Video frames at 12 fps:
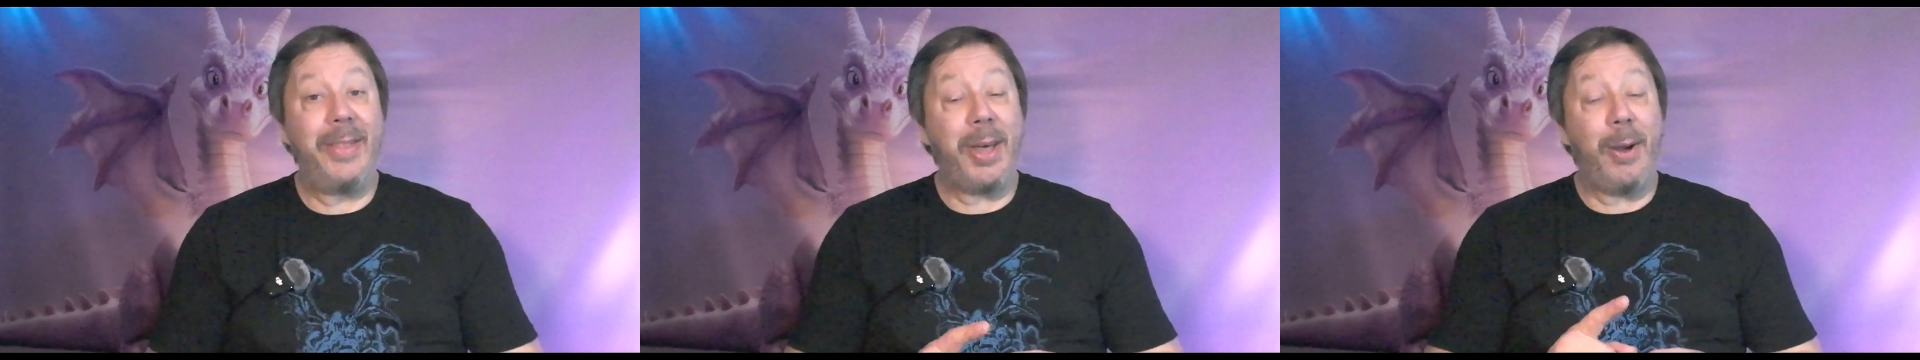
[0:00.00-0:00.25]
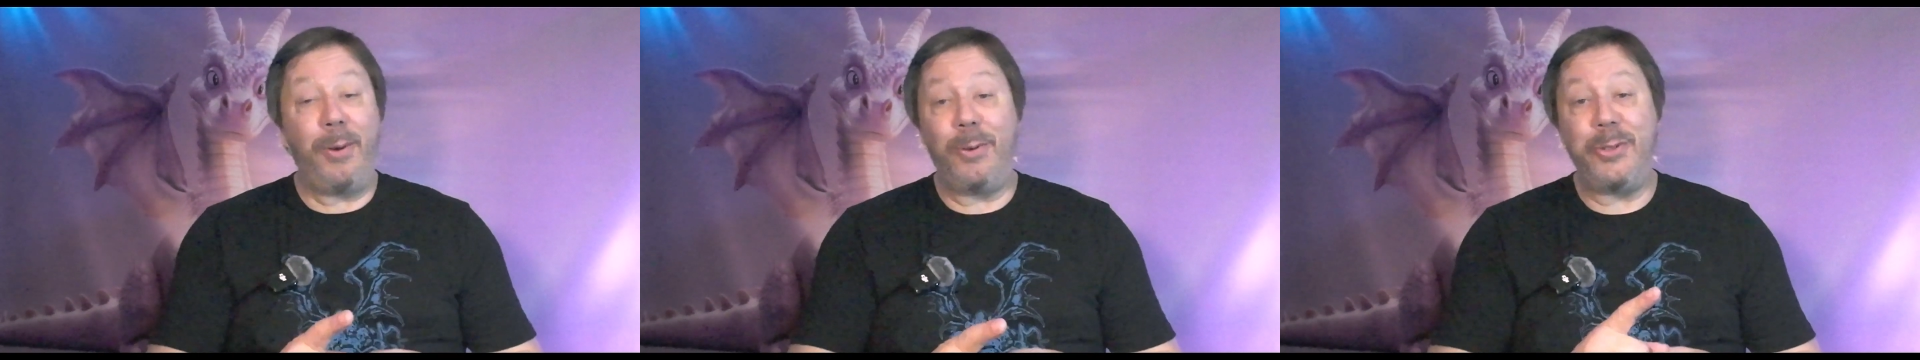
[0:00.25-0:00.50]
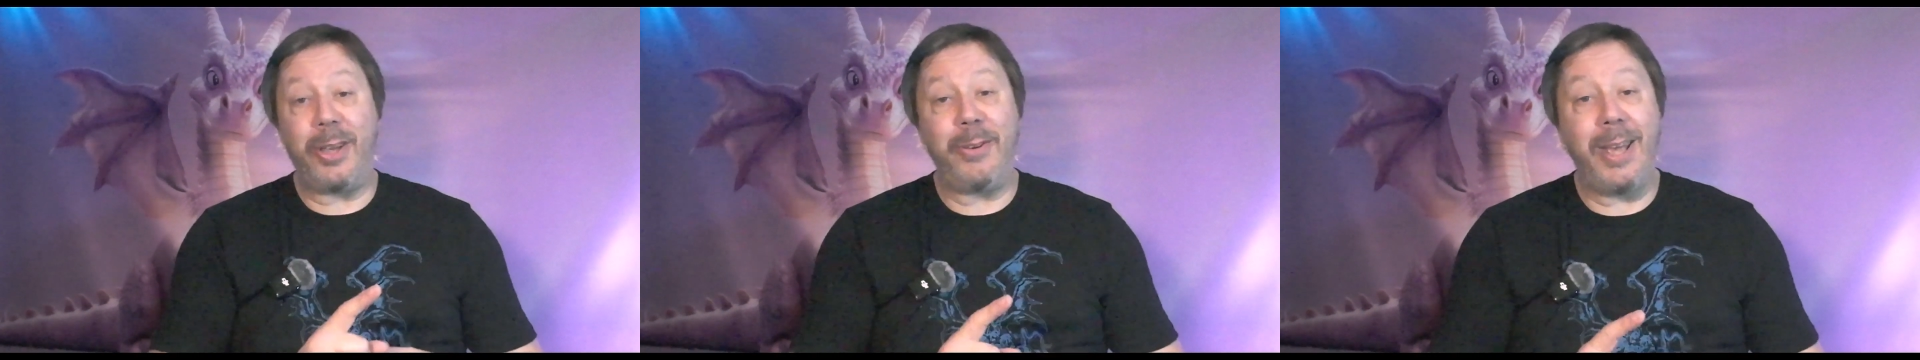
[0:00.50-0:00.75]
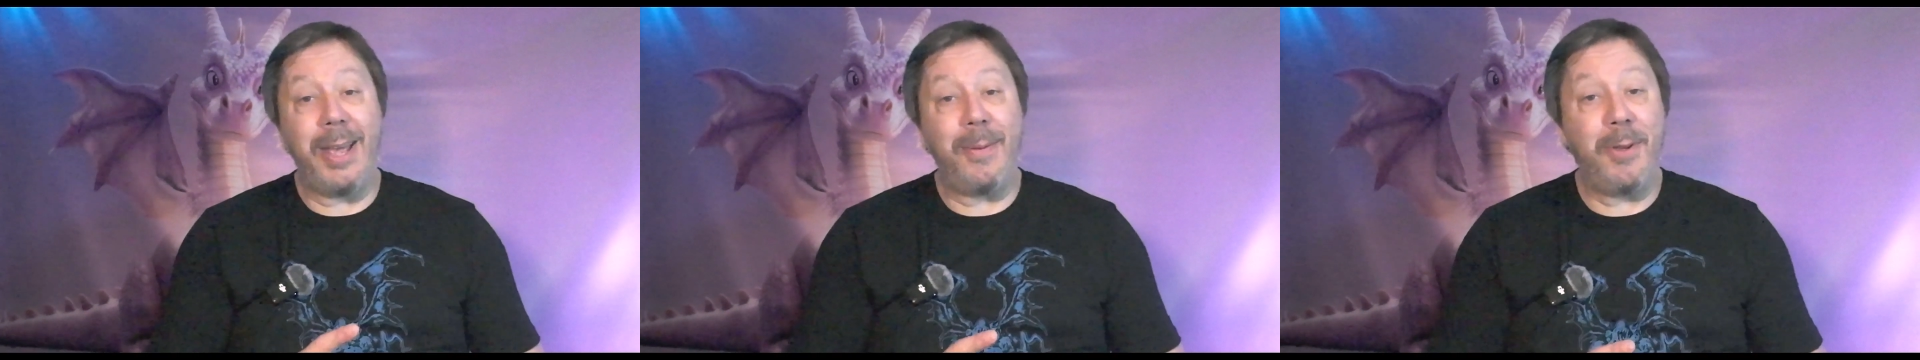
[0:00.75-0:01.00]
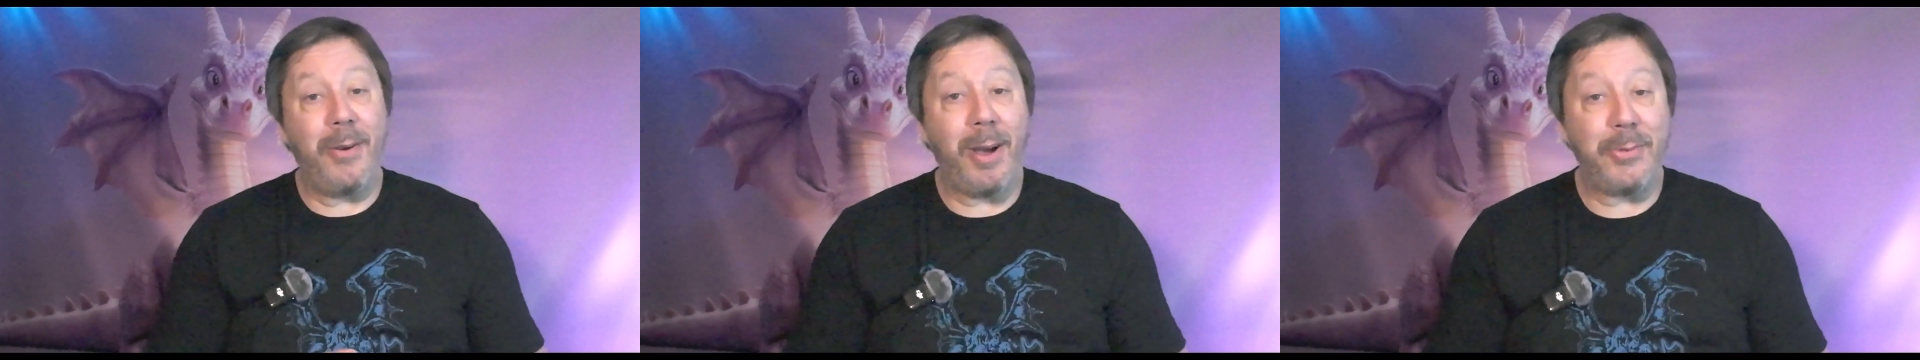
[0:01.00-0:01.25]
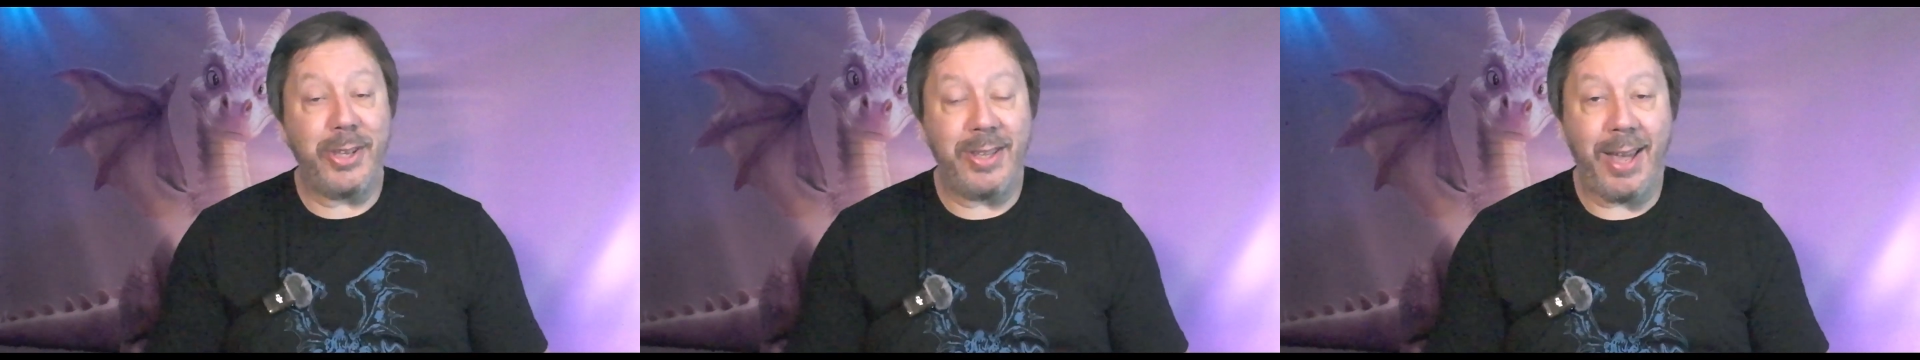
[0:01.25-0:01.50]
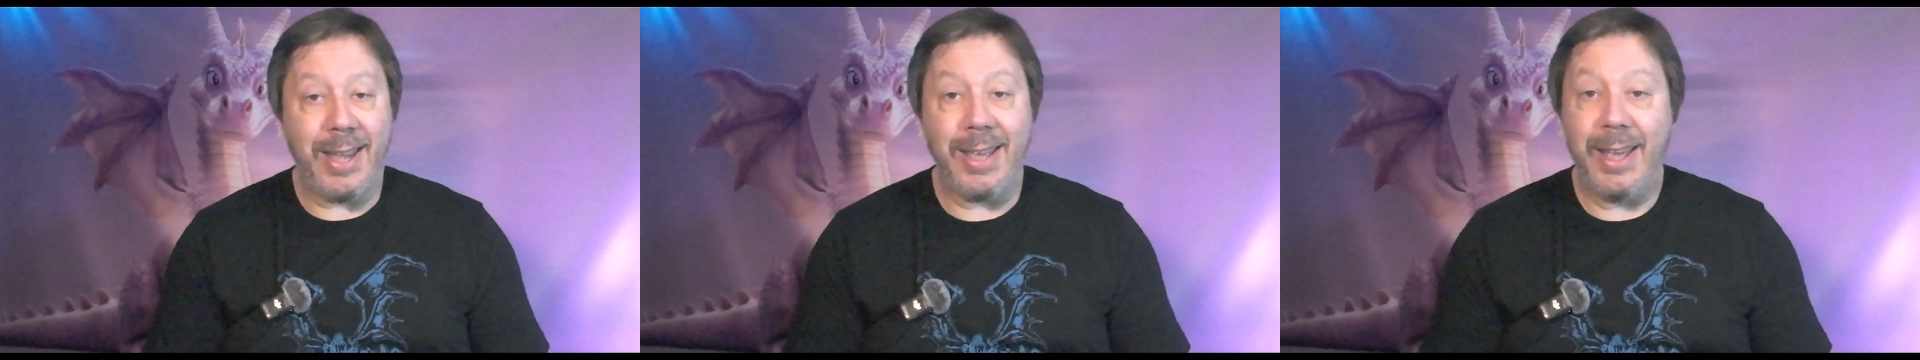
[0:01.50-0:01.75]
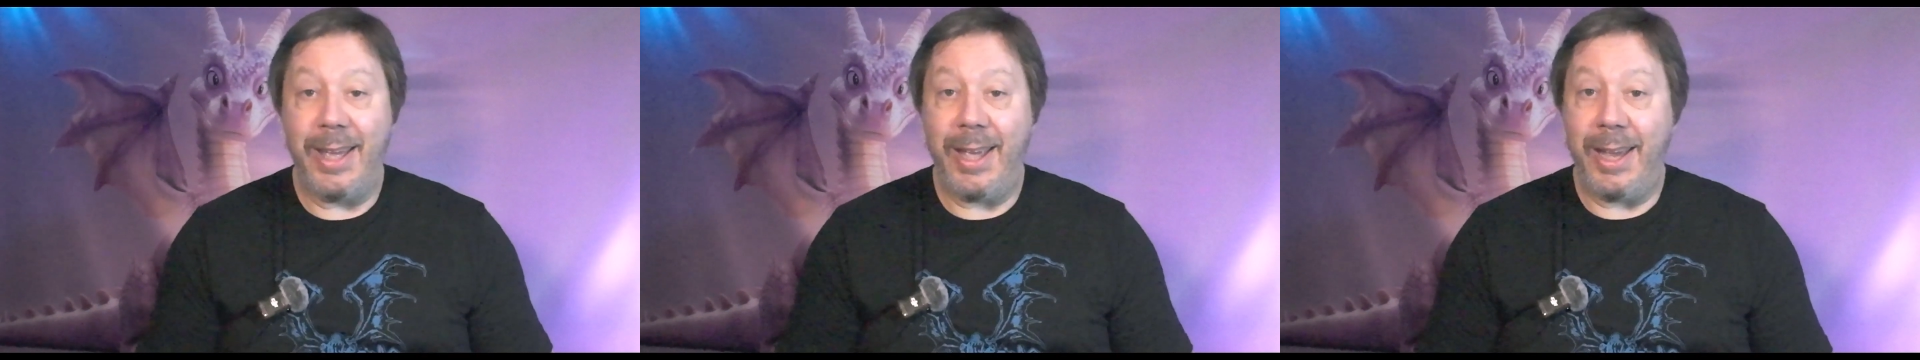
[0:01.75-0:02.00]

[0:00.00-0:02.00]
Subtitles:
That will also keep you up to date